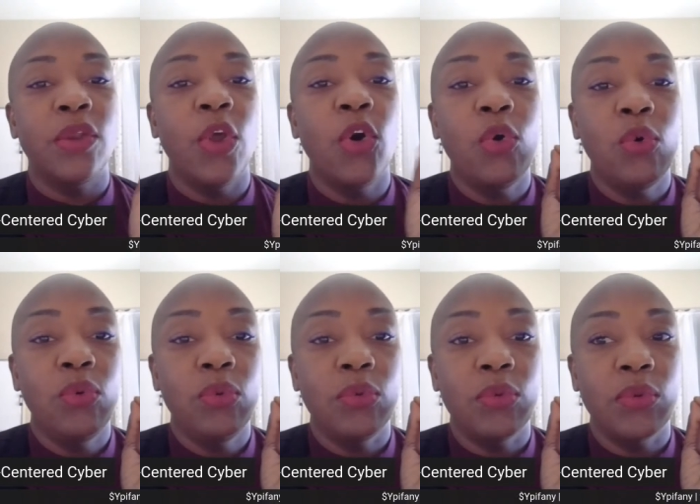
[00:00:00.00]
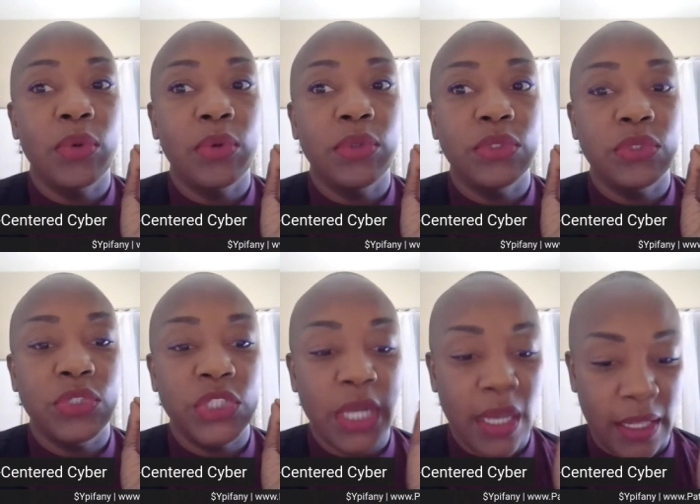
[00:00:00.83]
no
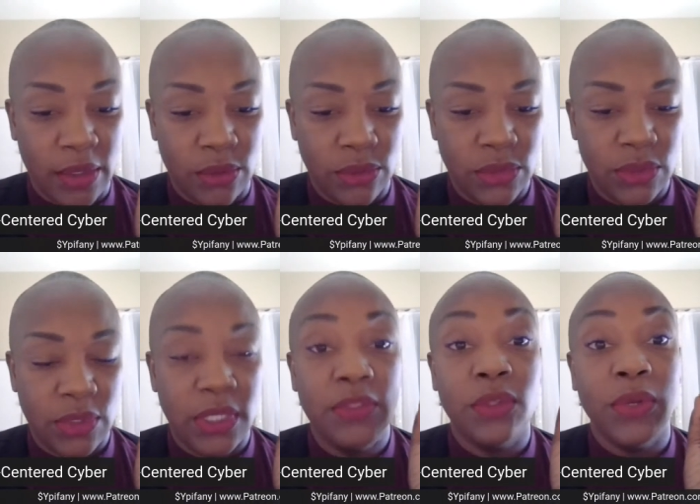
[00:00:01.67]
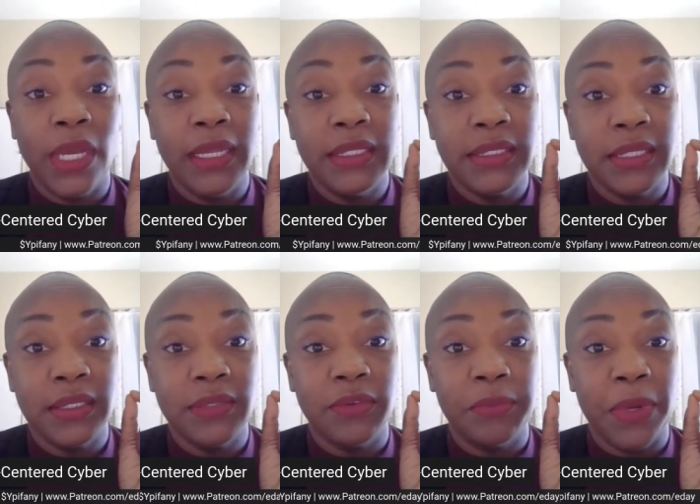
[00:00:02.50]
child in the United
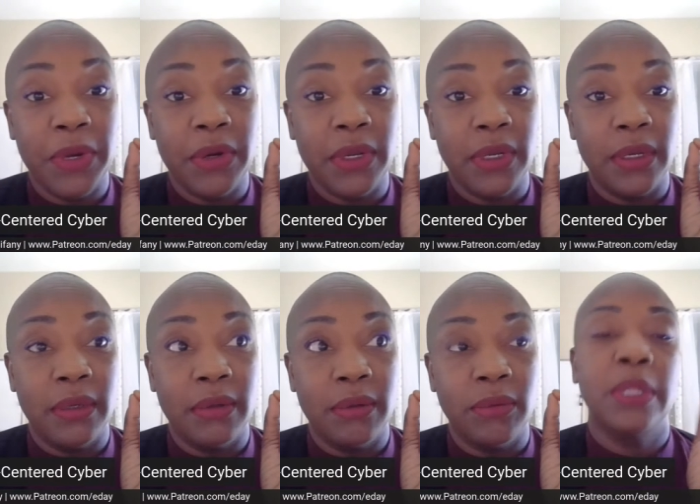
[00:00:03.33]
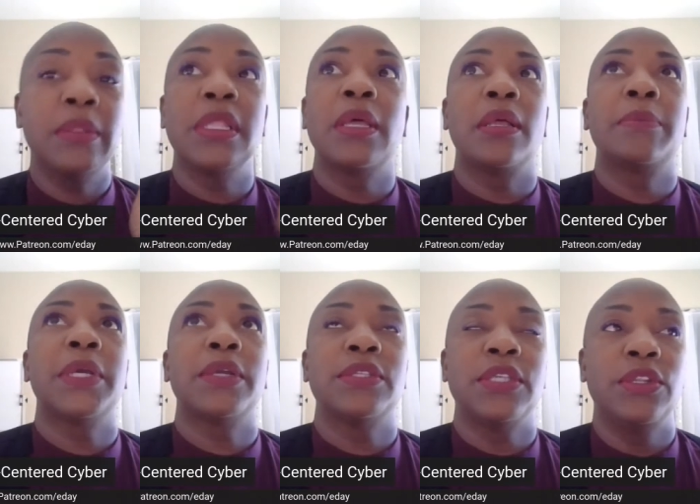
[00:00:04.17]
States of America, well, not, not I'm not
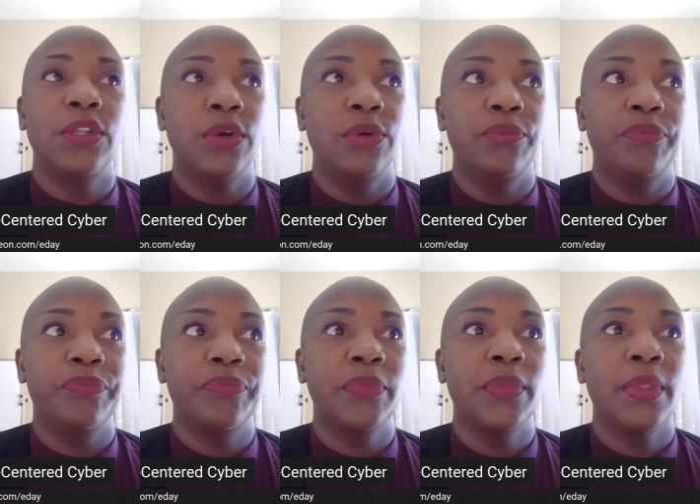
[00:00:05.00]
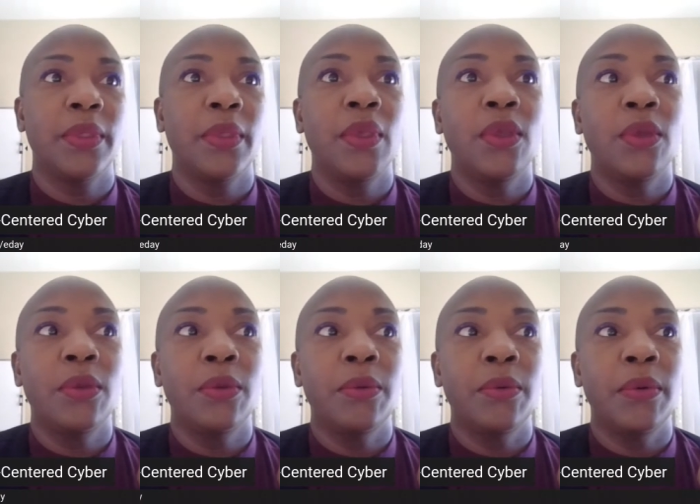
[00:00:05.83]
going to say no.
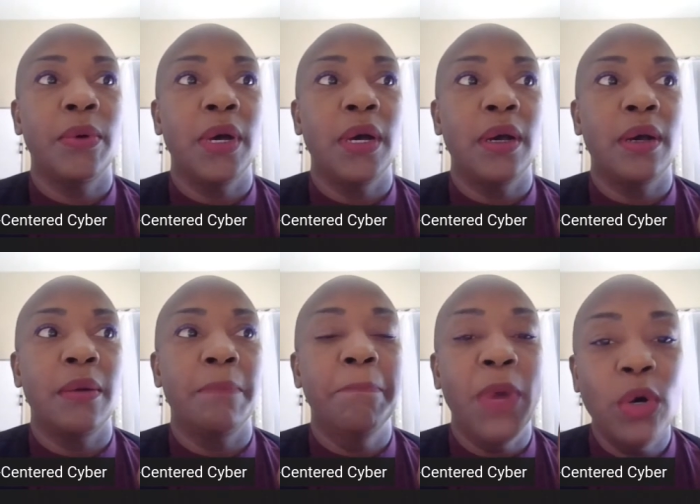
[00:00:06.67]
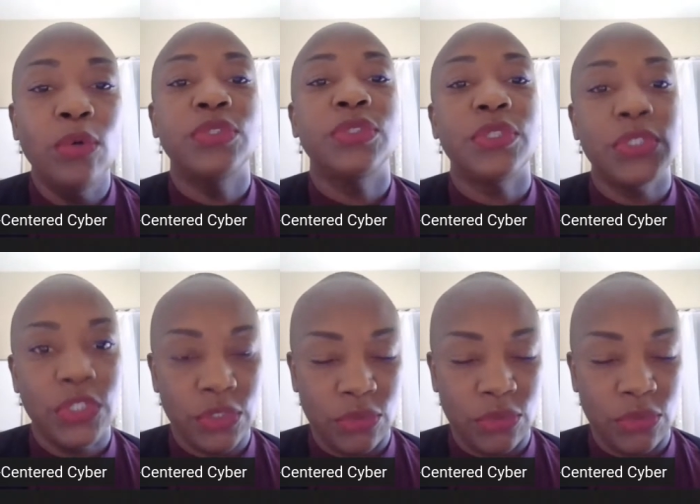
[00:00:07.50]
Uh, most